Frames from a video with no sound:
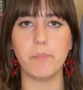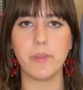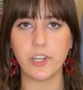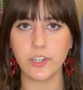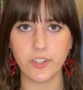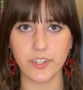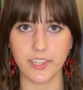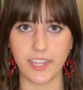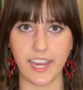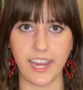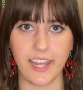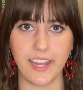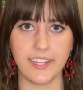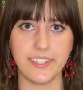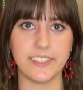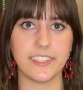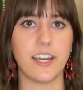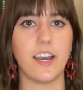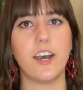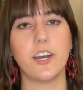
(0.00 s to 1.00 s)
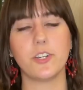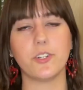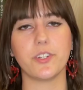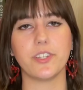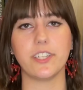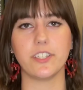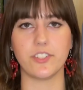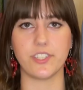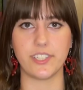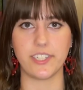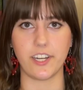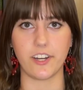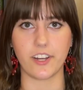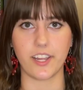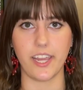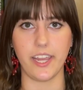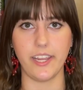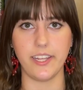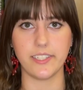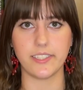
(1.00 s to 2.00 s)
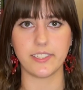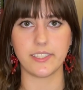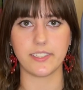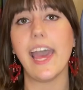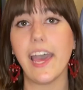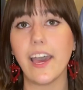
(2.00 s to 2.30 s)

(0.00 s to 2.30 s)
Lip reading: Mirrorland under their staircase.